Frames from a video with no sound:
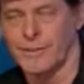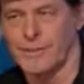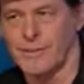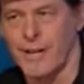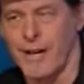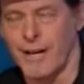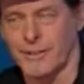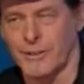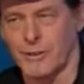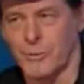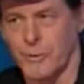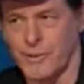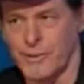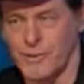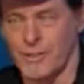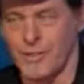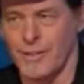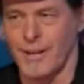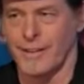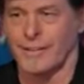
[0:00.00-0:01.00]
is not
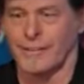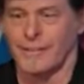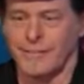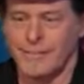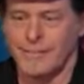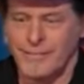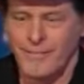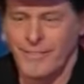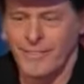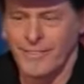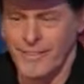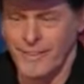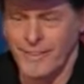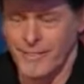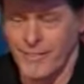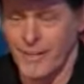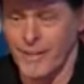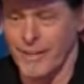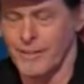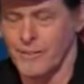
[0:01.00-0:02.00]
coincidental,
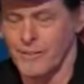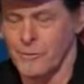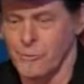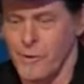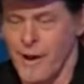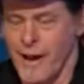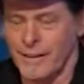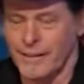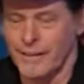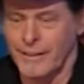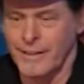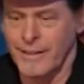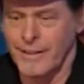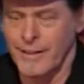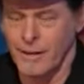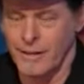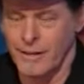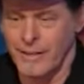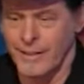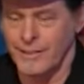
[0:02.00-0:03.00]
that they
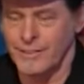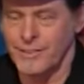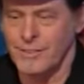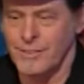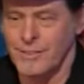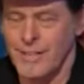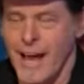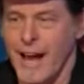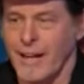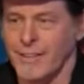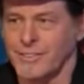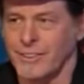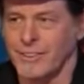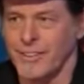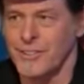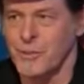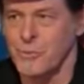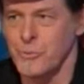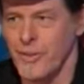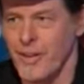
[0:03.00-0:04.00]
rallied against
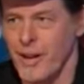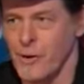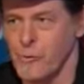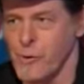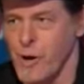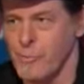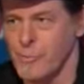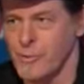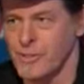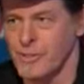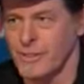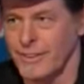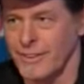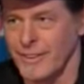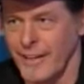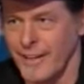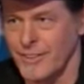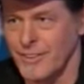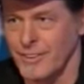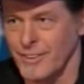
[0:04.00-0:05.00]
taxation without
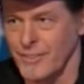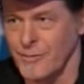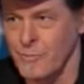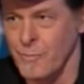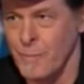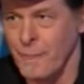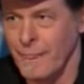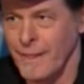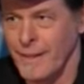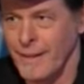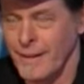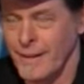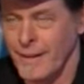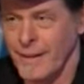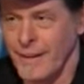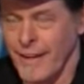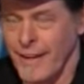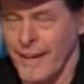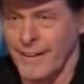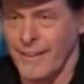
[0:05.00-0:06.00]
representation.
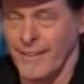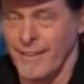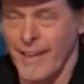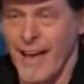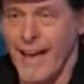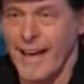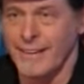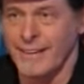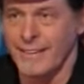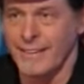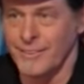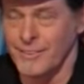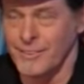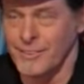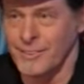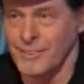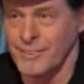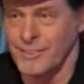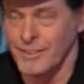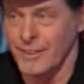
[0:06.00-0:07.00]
And that
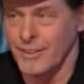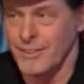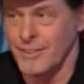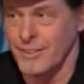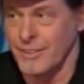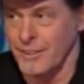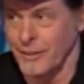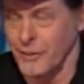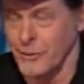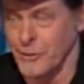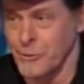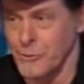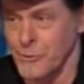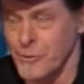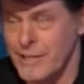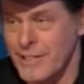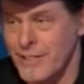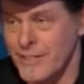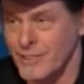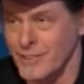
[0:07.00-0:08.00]
is such an
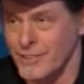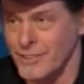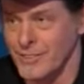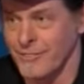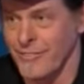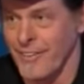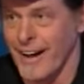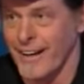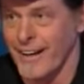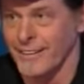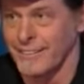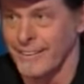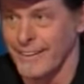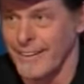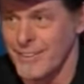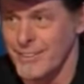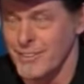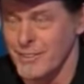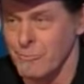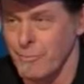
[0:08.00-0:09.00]
egregious
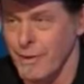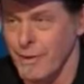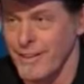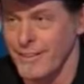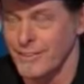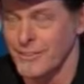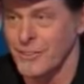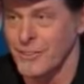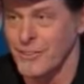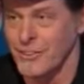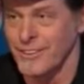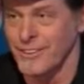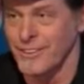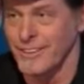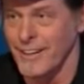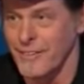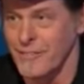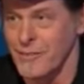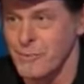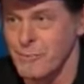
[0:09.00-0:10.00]
violation by this
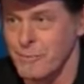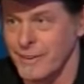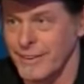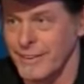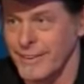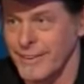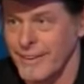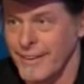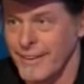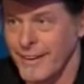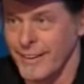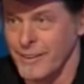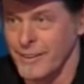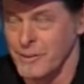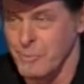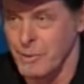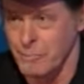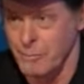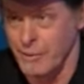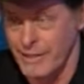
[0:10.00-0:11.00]
current government and
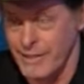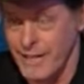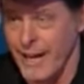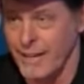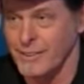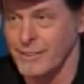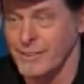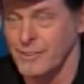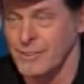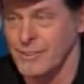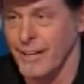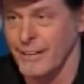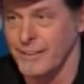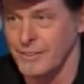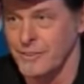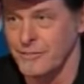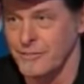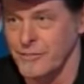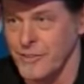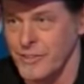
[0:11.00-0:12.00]
has been
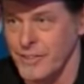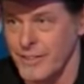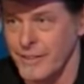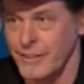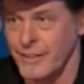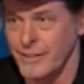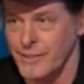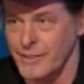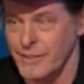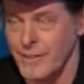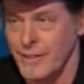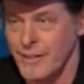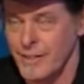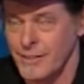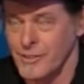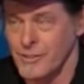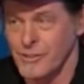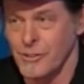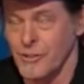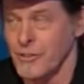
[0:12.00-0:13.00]
metastasizing for years.
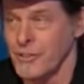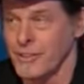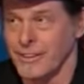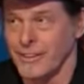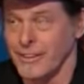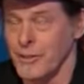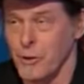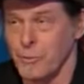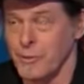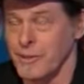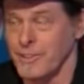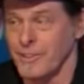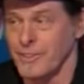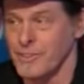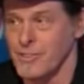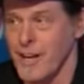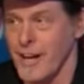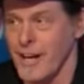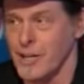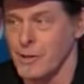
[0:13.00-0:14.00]
Certainly nobody
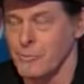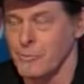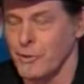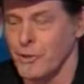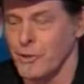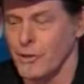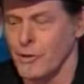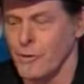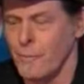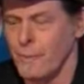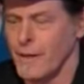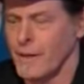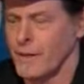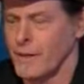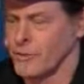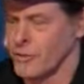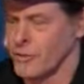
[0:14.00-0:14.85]
can stand up and go,